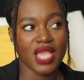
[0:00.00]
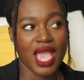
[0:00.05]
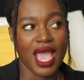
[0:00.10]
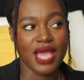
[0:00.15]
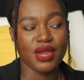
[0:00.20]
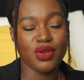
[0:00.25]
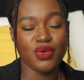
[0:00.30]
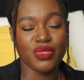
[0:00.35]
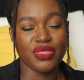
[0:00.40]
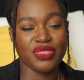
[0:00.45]

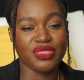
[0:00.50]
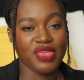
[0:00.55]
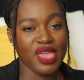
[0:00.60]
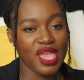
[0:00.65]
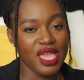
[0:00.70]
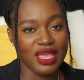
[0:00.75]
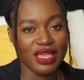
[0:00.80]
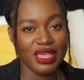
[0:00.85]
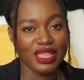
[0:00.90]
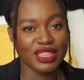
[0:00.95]
I don't
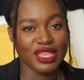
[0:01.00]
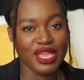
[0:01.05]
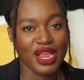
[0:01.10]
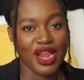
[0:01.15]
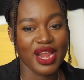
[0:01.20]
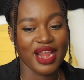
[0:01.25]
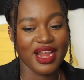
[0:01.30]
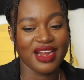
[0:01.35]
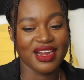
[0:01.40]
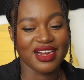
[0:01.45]
think
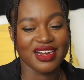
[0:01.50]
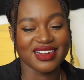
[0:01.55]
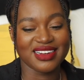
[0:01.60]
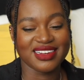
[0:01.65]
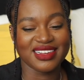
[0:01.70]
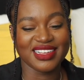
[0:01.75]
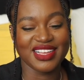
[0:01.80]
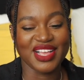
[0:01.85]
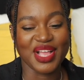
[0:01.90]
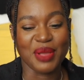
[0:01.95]

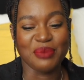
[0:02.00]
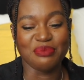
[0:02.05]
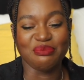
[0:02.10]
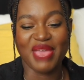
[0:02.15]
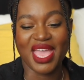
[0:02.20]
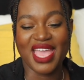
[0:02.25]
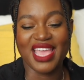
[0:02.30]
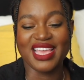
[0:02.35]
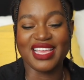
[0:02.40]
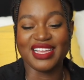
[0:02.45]
their
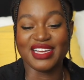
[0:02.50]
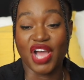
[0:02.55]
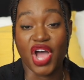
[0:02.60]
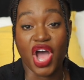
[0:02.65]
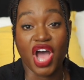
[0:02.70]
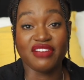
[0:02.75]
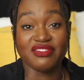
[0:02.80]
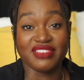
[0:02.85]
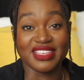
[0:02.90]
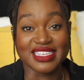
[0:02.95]
main
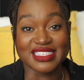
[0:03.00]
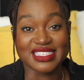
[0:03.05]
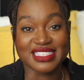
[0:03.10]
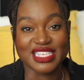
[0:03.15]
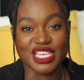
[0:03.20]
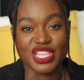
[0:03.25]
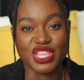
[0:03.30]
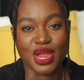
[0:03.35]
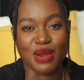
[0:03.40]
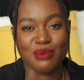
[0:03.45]

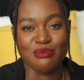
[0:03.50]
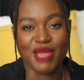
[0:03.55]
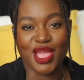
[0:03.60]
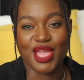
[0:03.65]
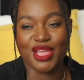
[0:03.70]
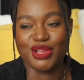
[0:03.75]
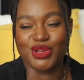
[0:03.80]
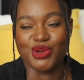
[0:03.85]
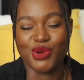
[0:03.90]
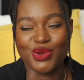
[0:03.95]

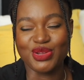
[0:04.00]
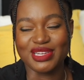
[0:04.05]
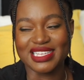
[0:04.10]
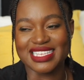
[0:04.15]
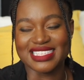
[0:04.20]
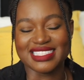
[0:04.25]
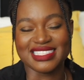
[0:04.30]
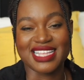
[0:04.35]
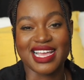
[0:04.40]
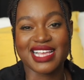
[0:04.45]
goal
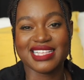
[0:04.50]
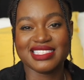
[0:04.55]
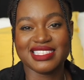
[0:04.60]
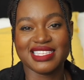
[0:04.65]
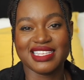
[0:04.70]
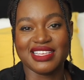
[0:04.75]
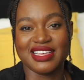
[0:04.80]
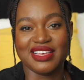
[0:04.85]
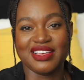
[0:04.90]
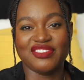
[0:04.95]
is not
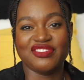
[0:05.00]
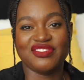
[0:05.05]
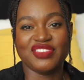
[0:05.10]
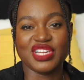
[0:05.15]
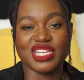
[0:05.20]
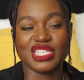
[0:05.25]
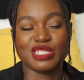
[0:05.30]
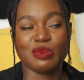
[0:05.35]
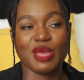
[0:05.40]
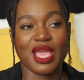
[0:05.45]
to
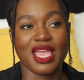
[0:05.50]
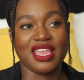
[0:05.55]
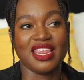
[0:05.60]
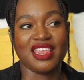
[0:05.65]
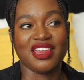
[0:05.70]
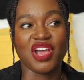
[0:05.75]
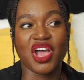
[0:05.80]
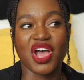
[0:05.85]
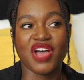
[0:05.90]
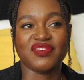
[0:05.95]
finish paying
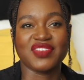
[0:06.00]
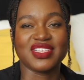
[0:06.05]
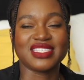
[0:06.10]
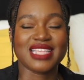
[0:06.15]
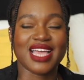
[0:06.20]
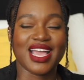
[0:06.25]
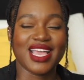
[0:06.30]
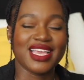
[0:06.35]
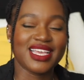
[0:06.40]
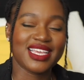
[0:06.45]
it off. It's
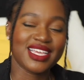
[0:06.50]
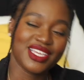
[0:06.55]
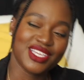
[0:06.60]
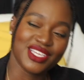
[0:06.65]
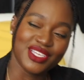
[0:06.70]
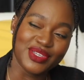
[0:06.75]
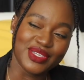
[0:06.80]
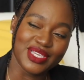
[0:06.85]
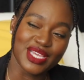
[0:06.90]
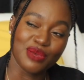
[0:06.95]
like
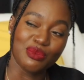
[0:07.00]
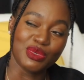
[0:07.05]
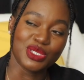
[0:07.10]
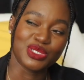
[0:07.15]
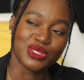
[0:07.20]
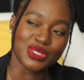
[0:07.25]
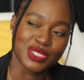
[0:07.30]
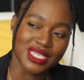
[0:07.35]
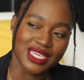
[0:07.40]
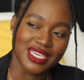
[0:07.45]
you get
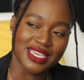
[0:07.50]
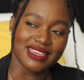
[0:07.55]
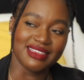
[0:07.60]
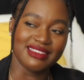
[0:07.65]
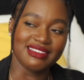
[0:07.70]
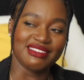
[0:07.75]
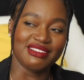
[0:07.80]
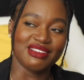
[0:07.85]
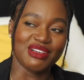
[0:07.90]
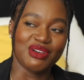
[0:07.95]
what you
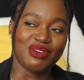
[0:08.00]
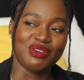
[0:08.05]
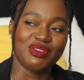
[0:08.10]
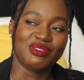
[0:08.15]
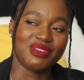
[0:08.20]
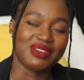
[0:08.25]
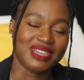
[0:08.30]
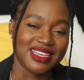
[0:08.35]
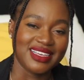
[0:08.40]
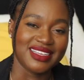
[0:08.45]
get, you
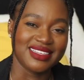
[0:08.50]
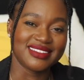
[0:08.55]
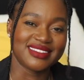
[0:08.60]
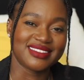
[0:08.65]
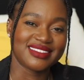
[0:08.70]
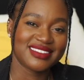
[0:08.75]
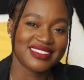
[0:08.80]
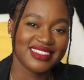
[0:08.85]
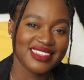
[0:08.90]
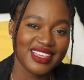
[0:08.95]
know, because